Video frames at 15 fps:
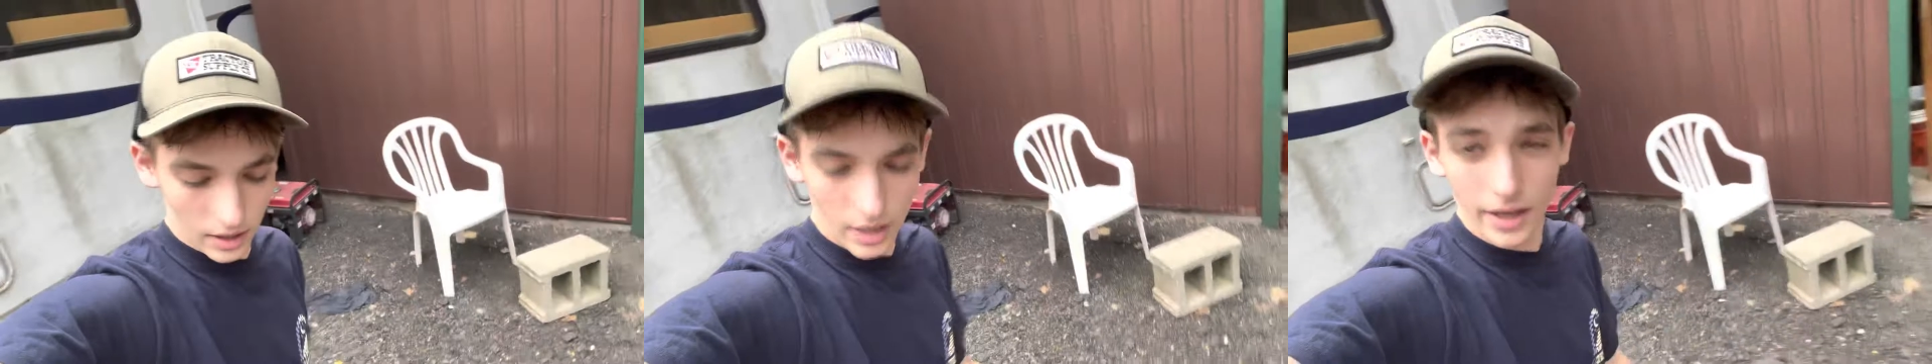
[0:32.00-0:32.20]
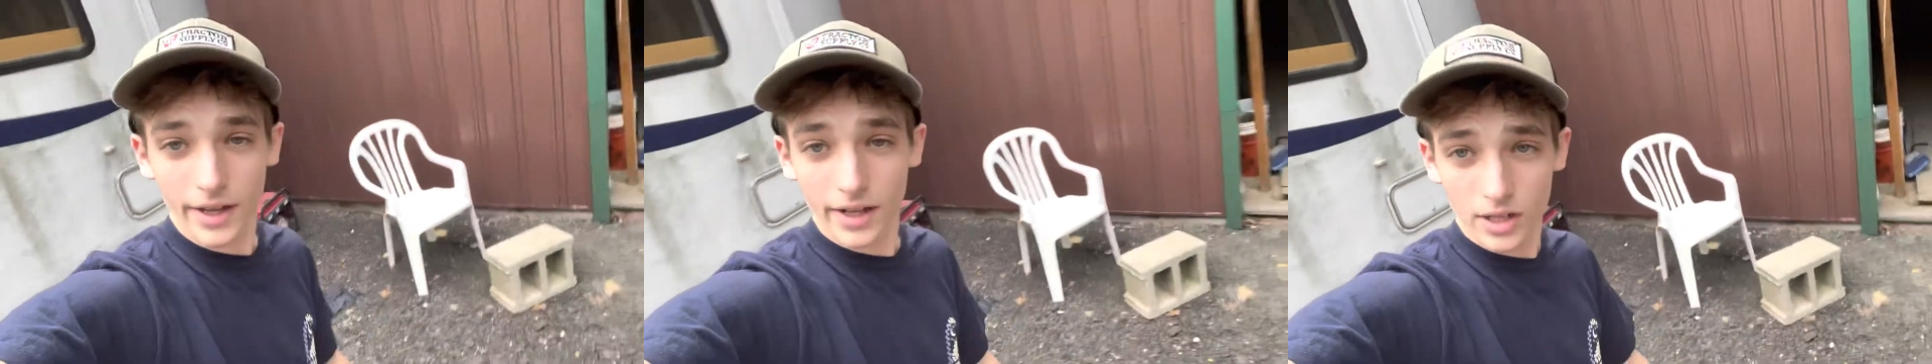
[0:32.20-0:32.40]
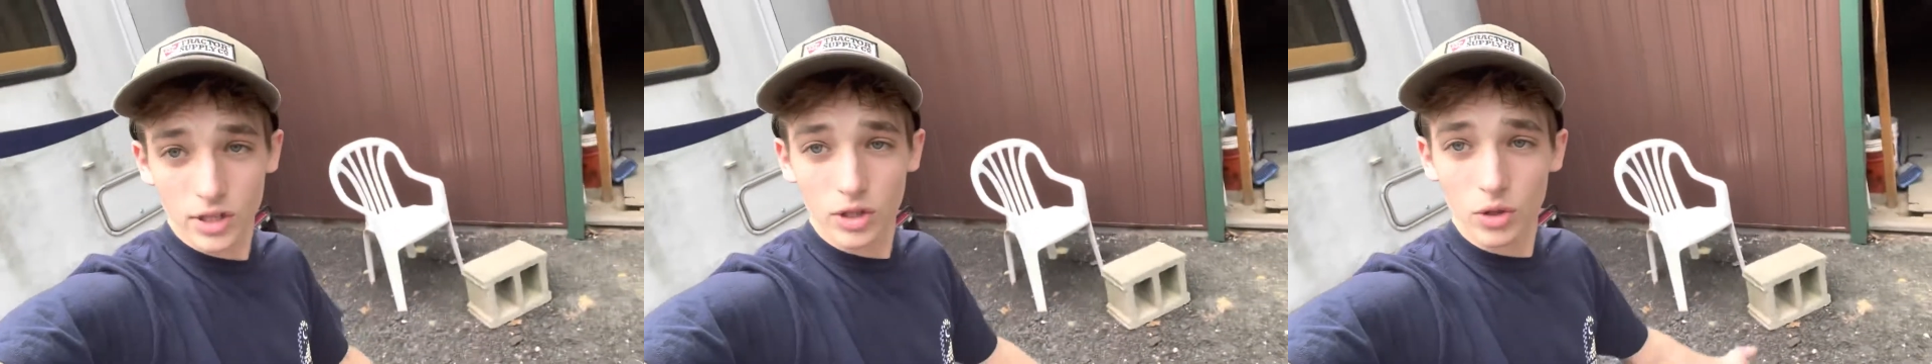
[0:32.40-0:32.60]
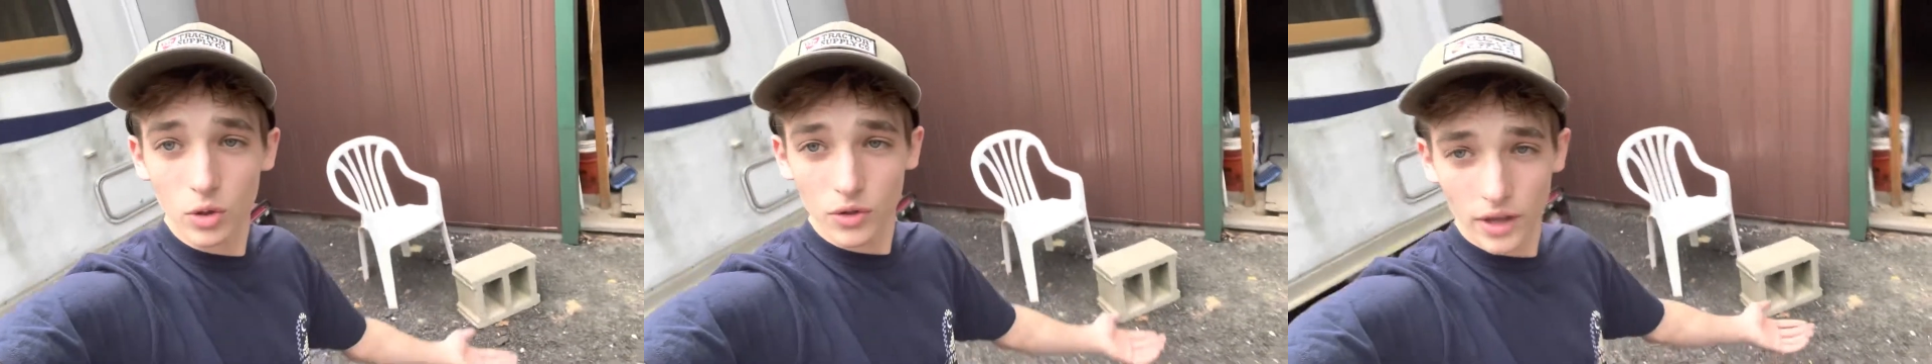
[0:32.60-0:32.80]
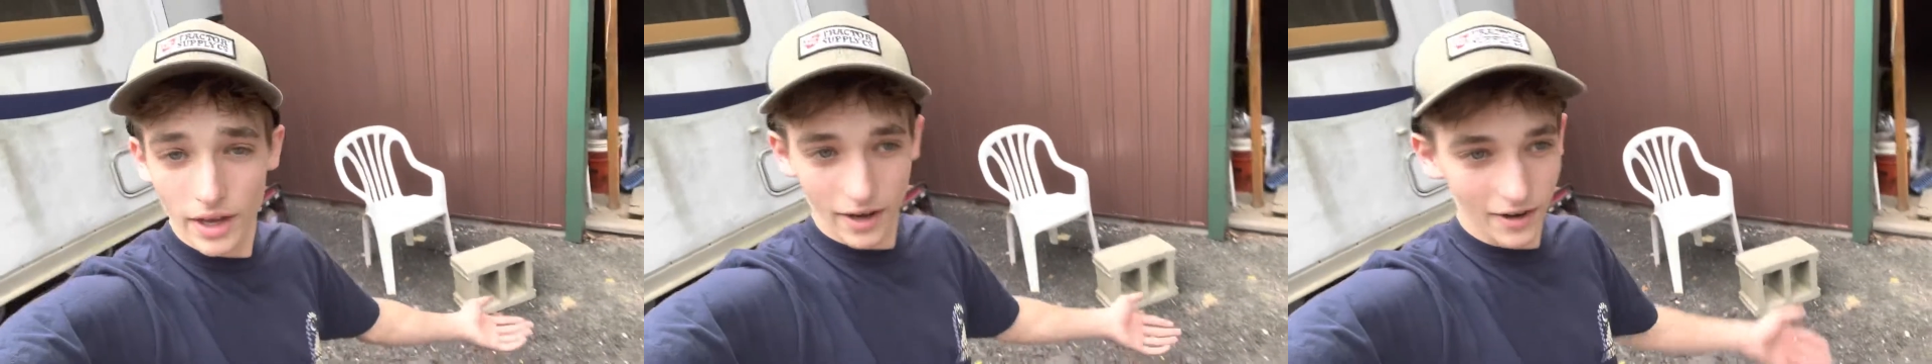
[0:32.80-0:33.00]
it's still
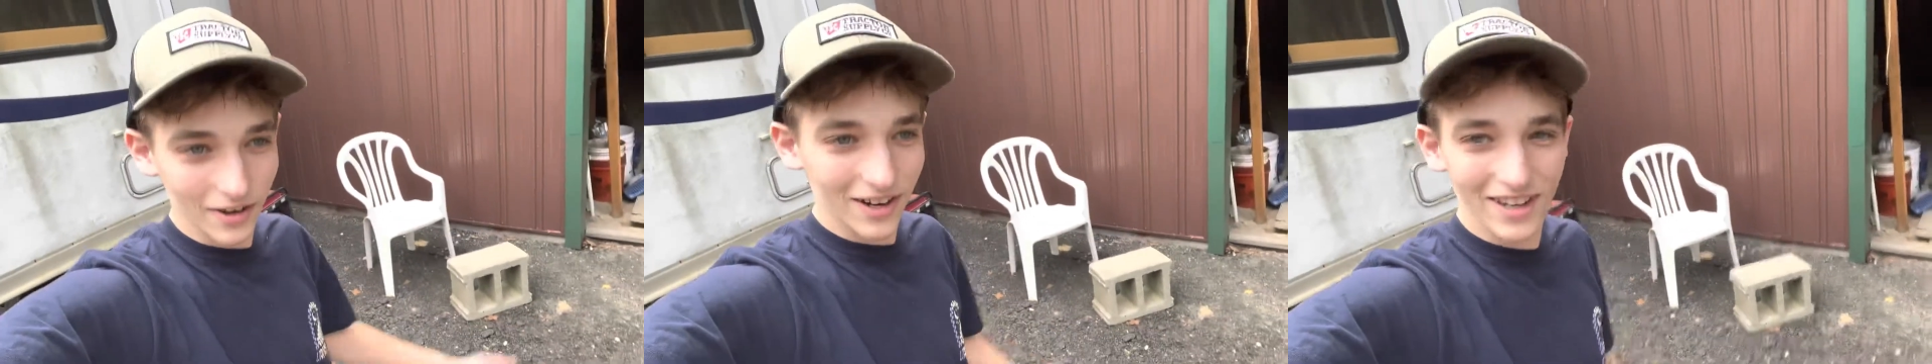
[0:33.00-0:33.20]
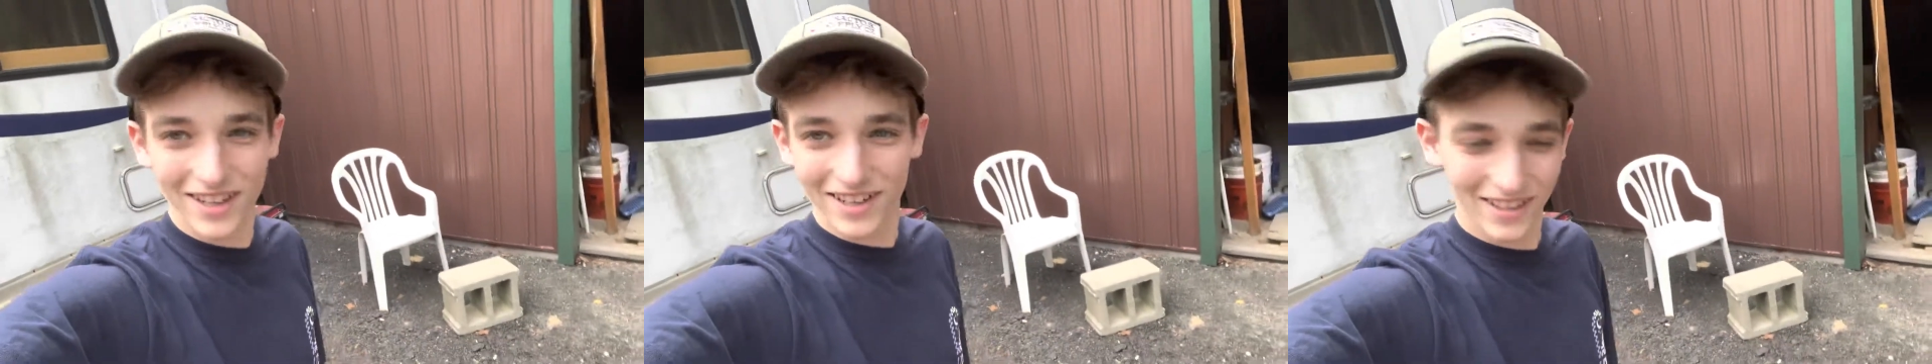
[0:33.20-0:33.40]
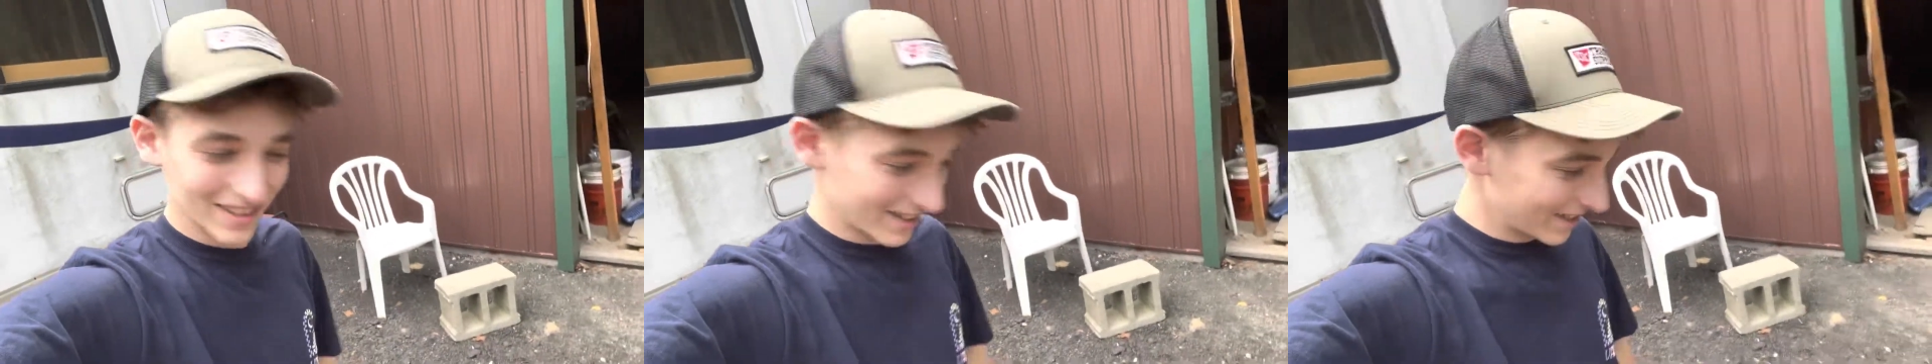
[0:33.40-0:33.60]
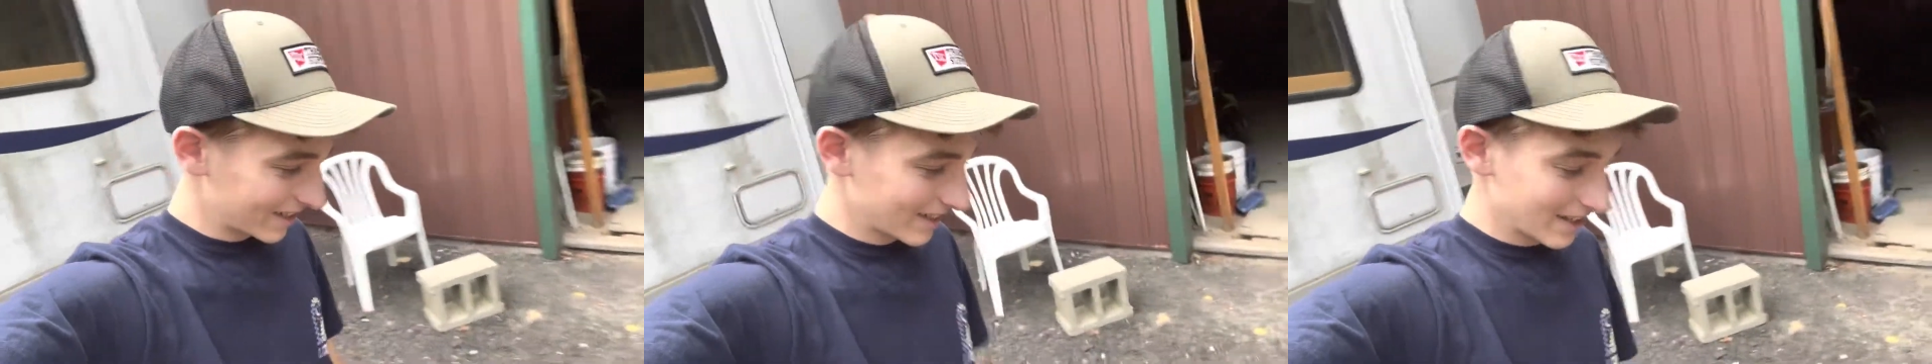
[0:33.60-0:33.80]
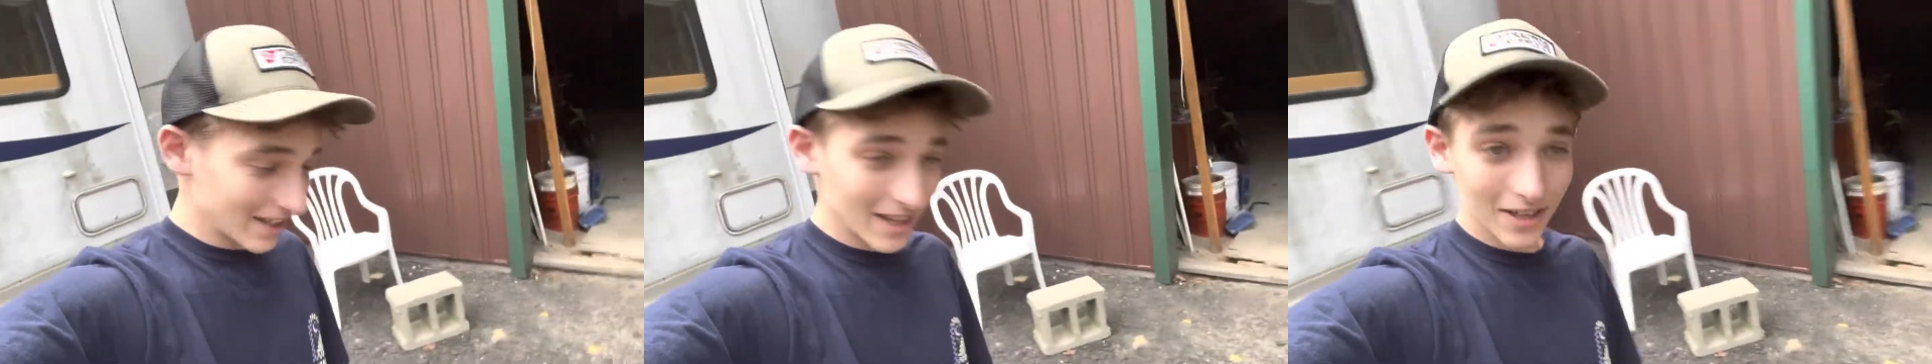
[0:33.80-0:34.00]
there.
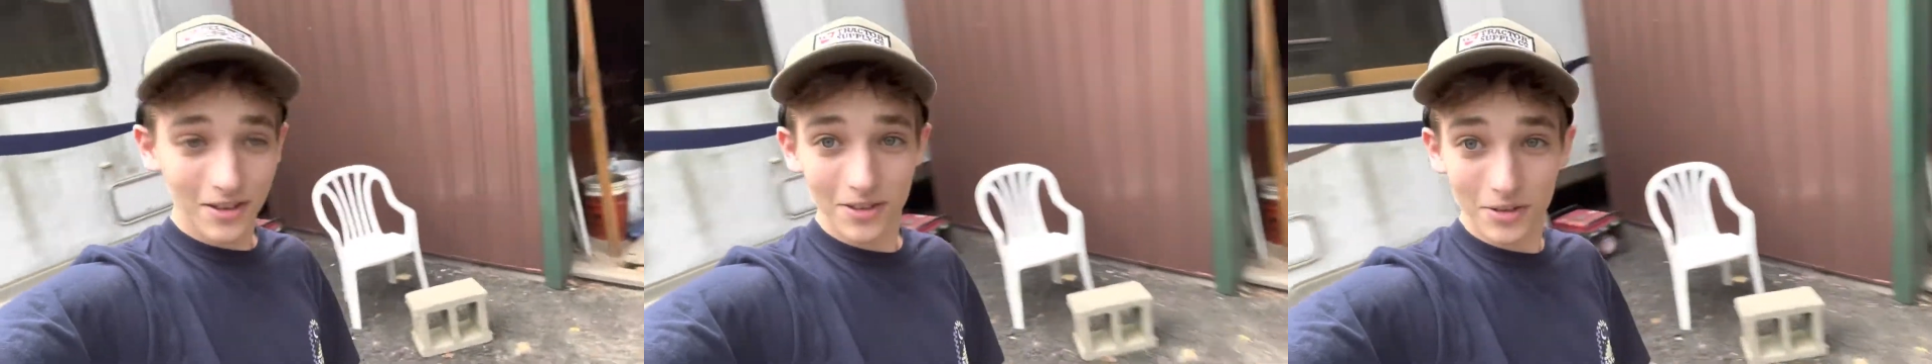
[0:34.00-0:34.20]
It could